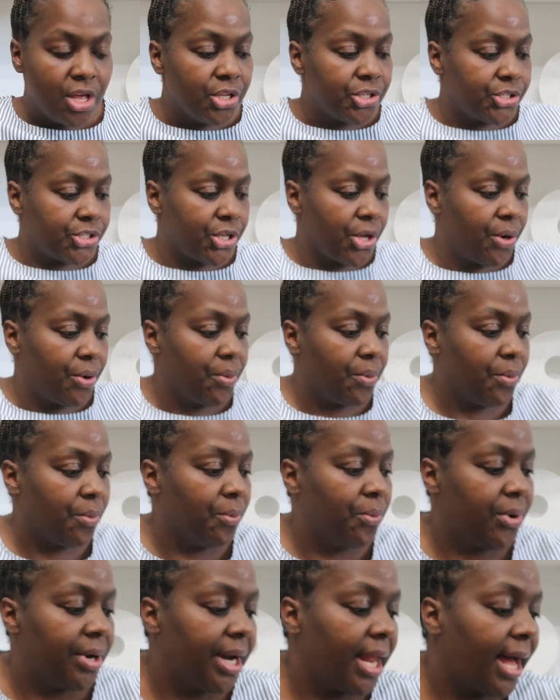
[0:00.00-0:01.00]
So
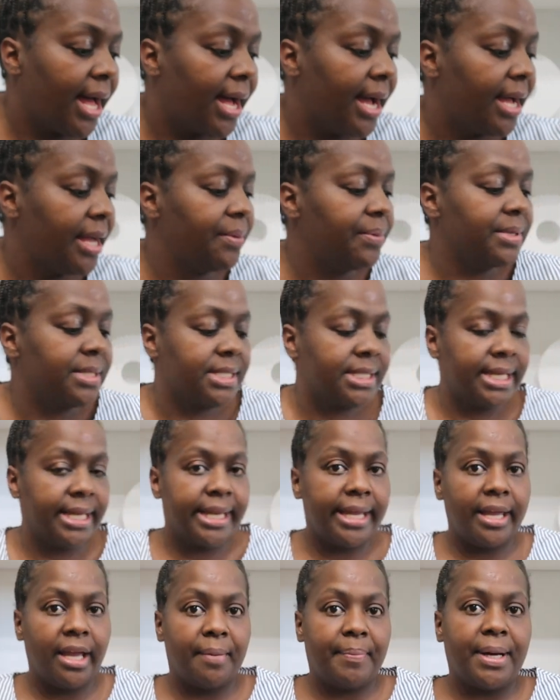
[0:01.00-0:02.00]
what I was
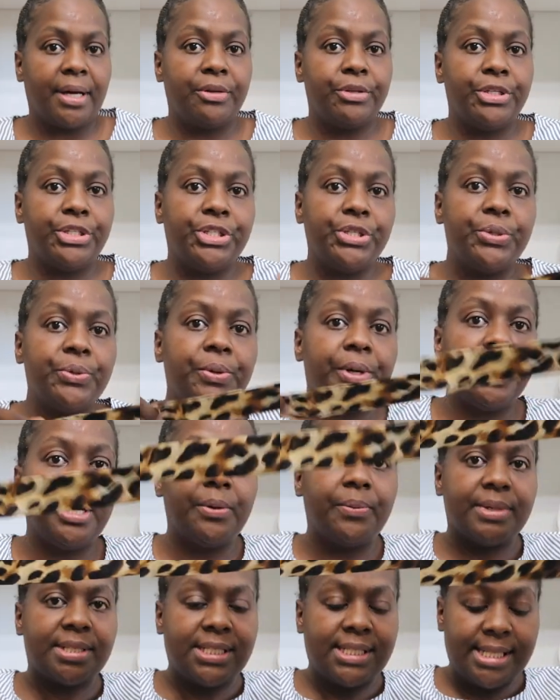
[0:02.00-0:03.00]
thinking about
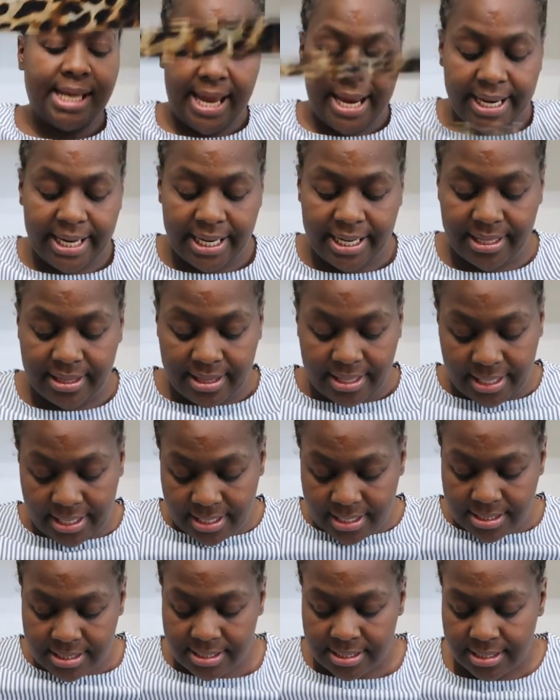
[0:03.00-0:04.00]
doing was taking
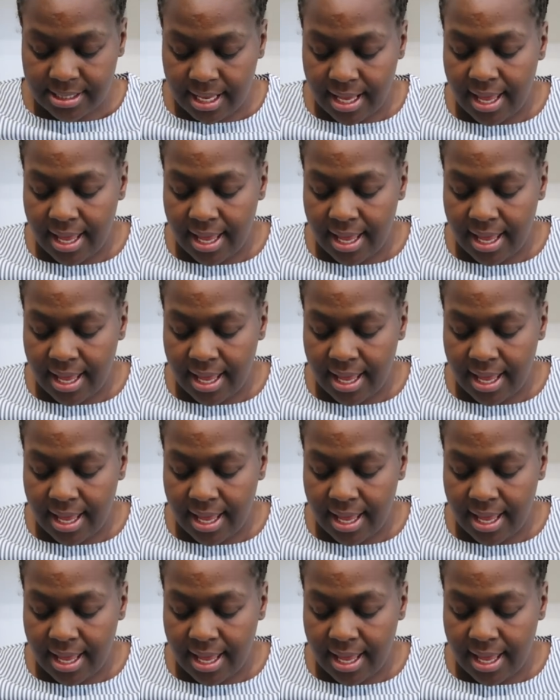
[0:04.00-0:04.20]
this